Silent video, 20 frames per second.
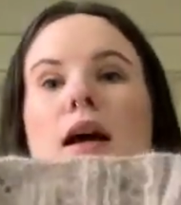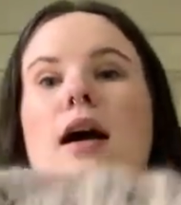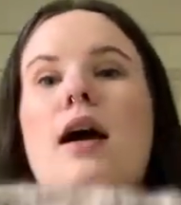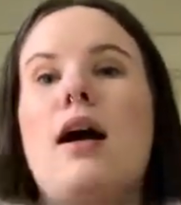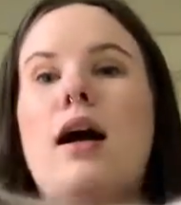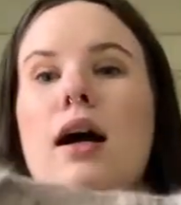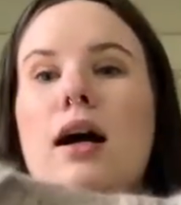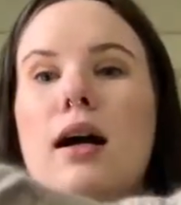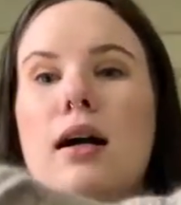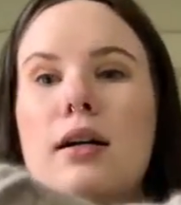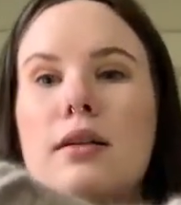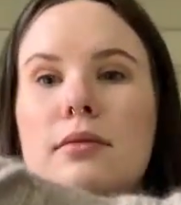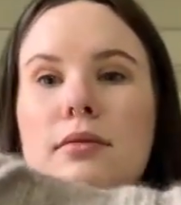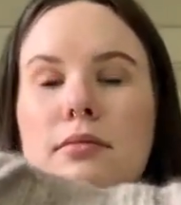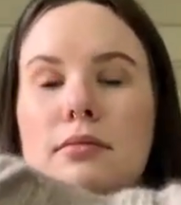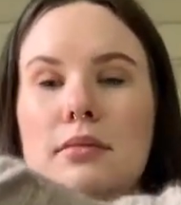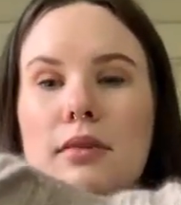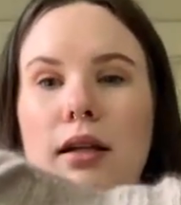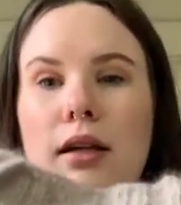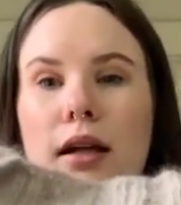
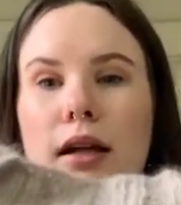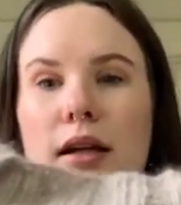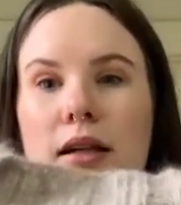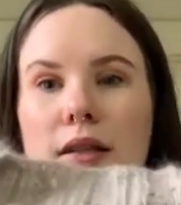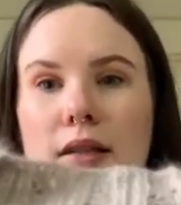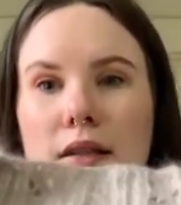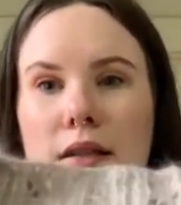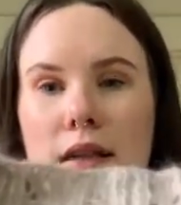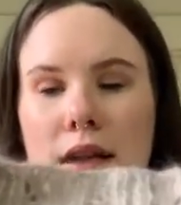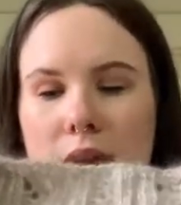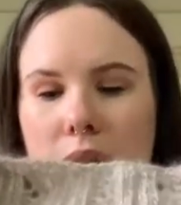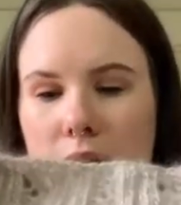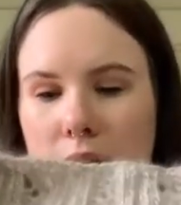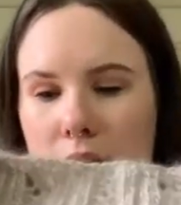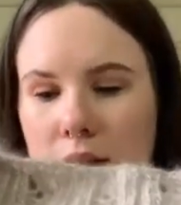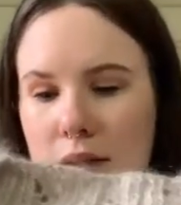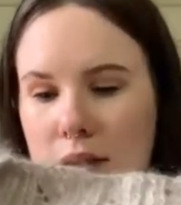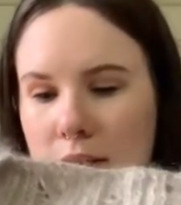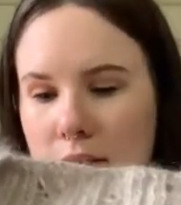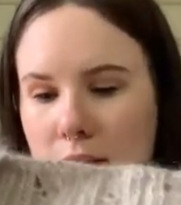Um, and yeah,
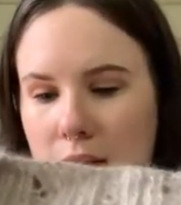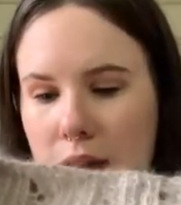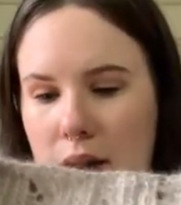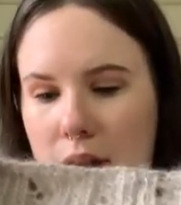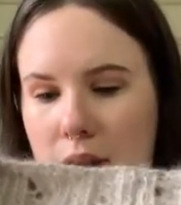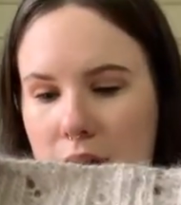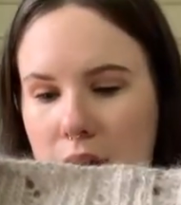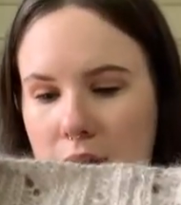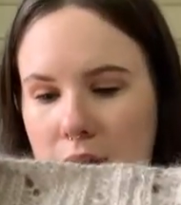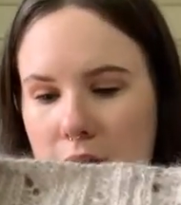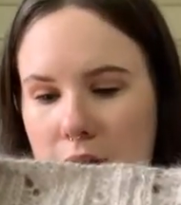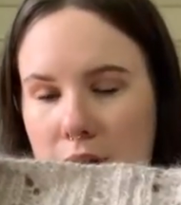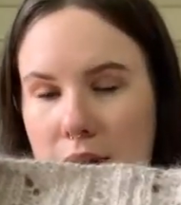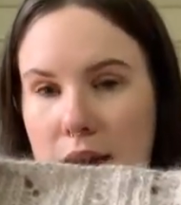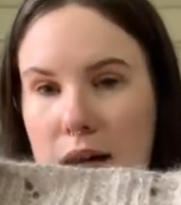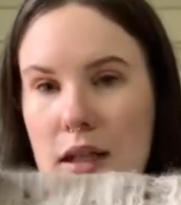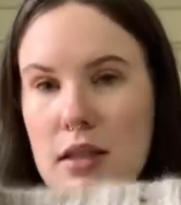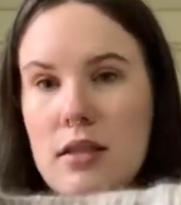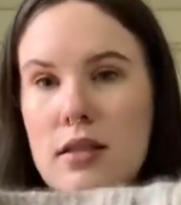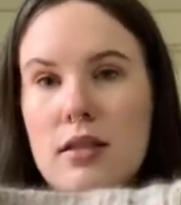I,
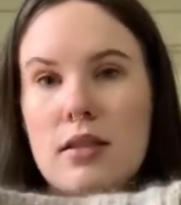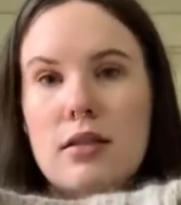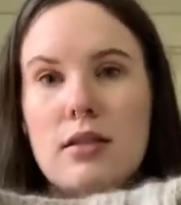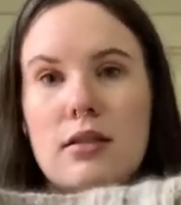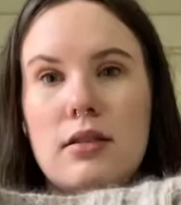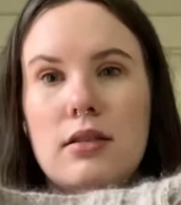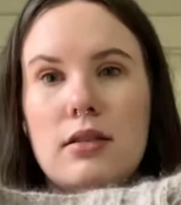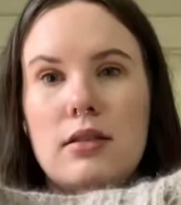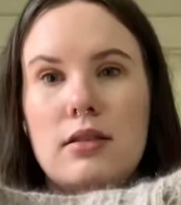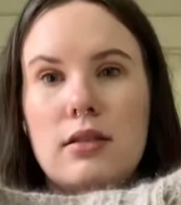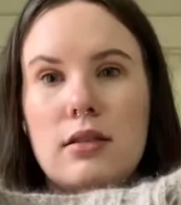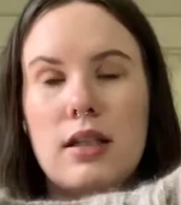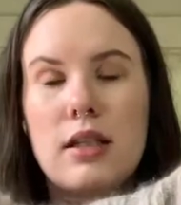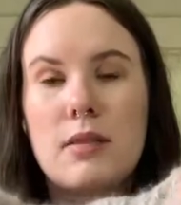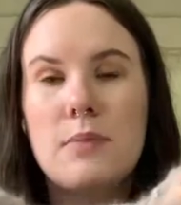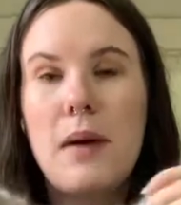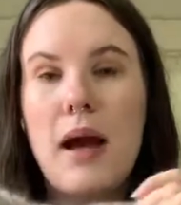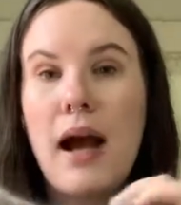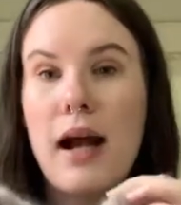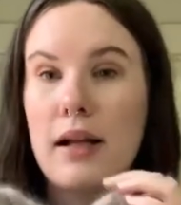it's, this
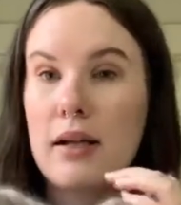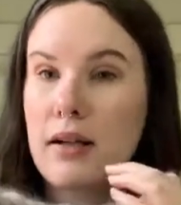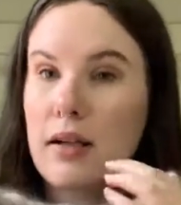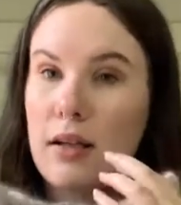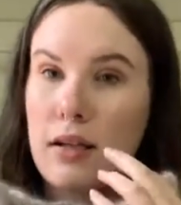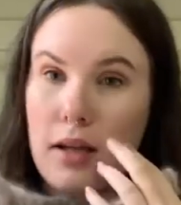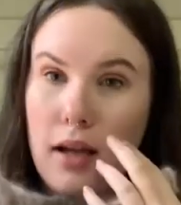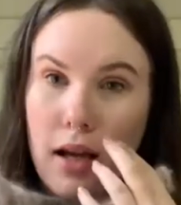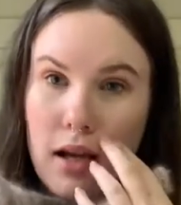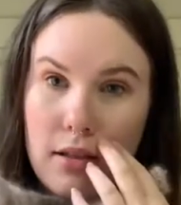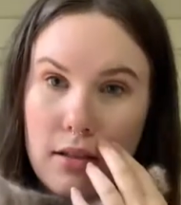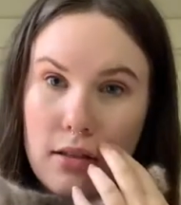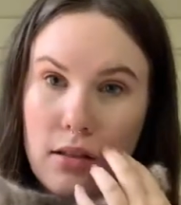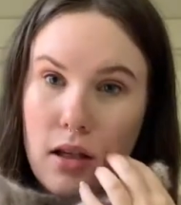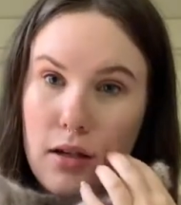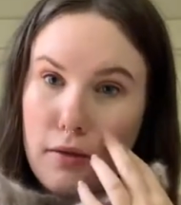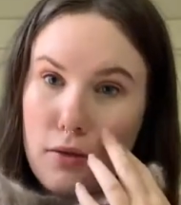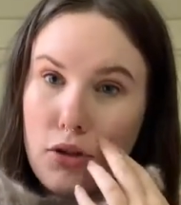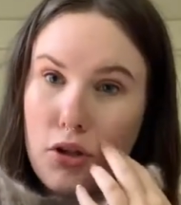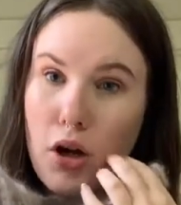pattern has a
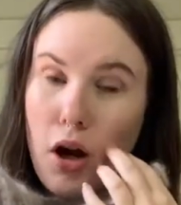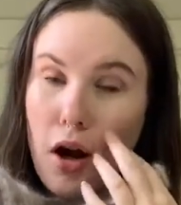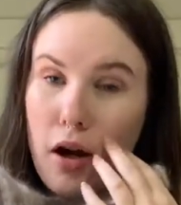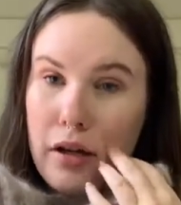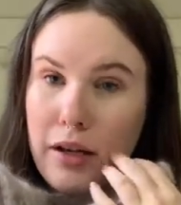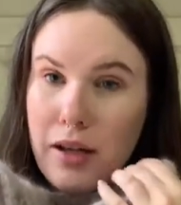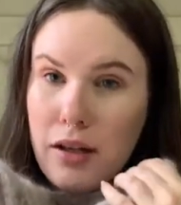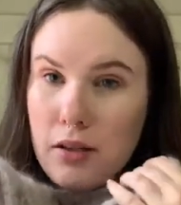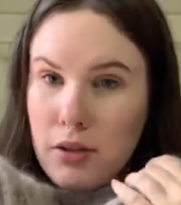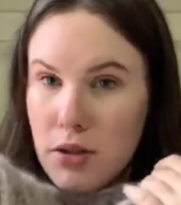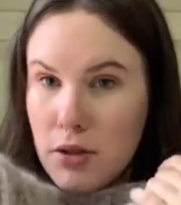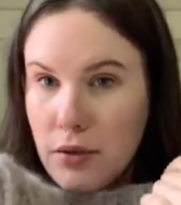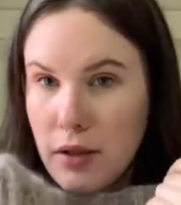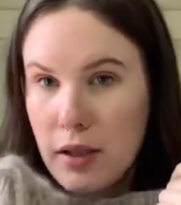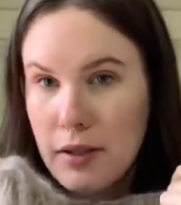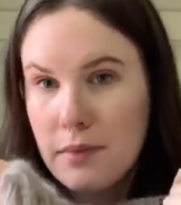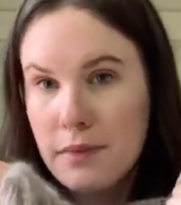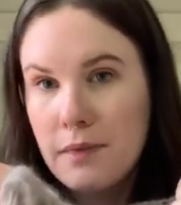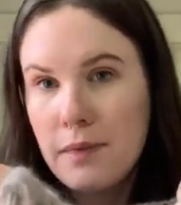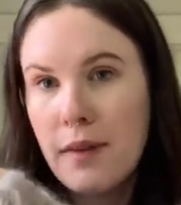lot of charting to
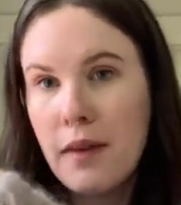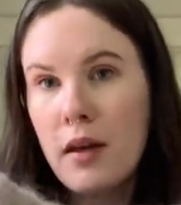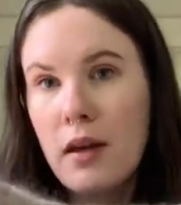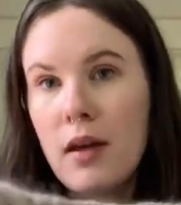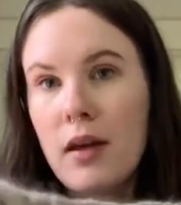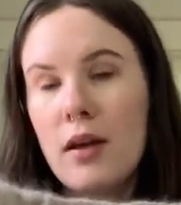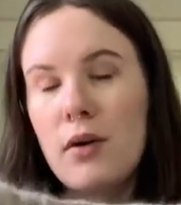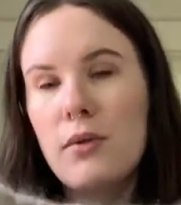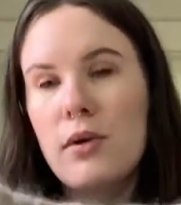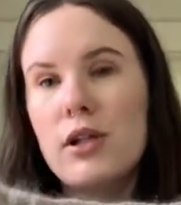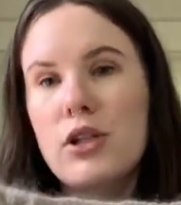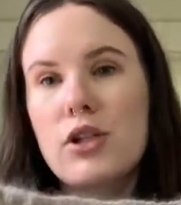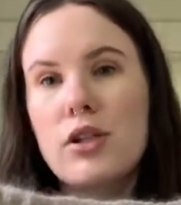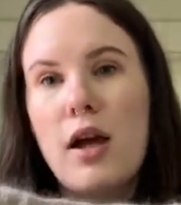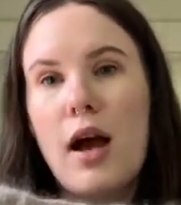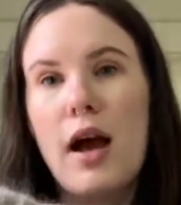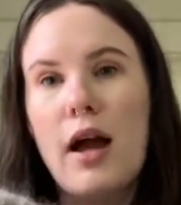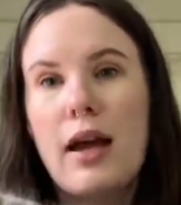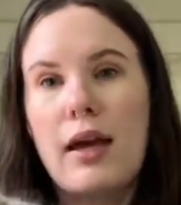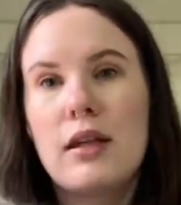it, which
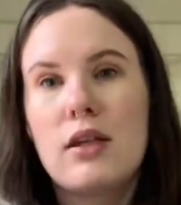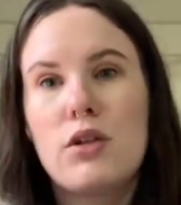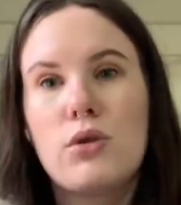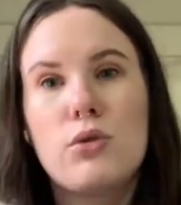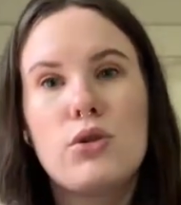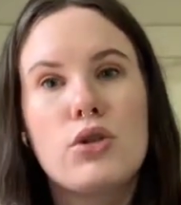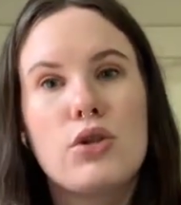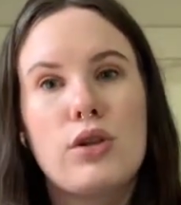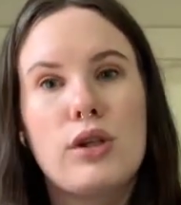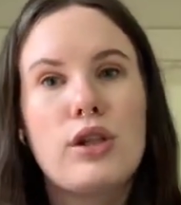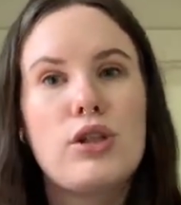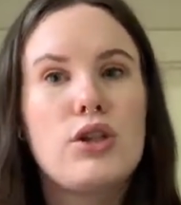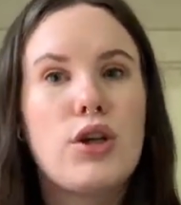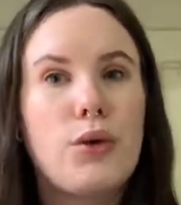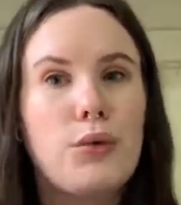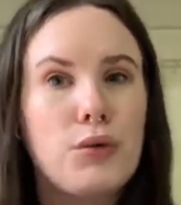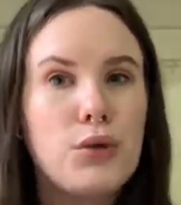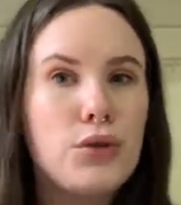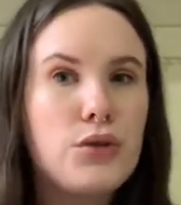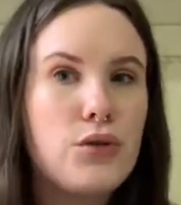I usually
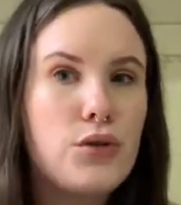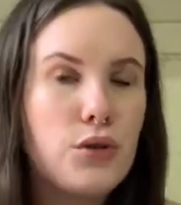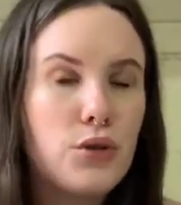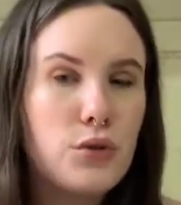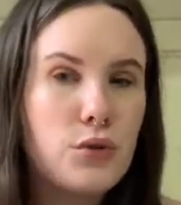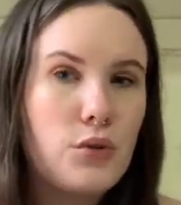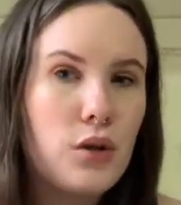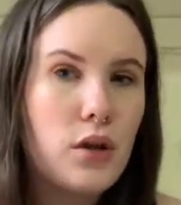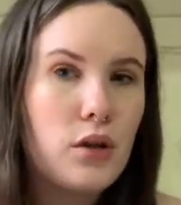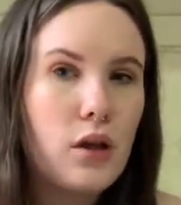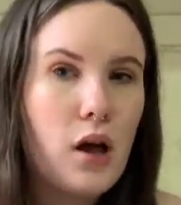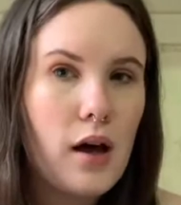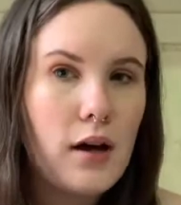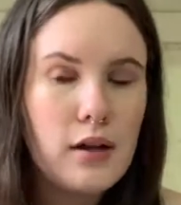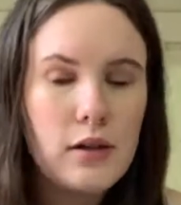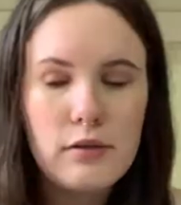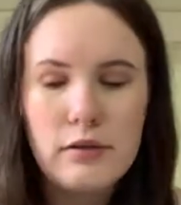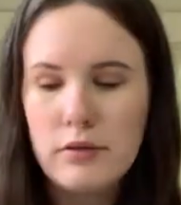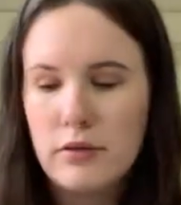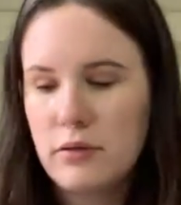don't do a lot
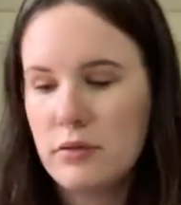of.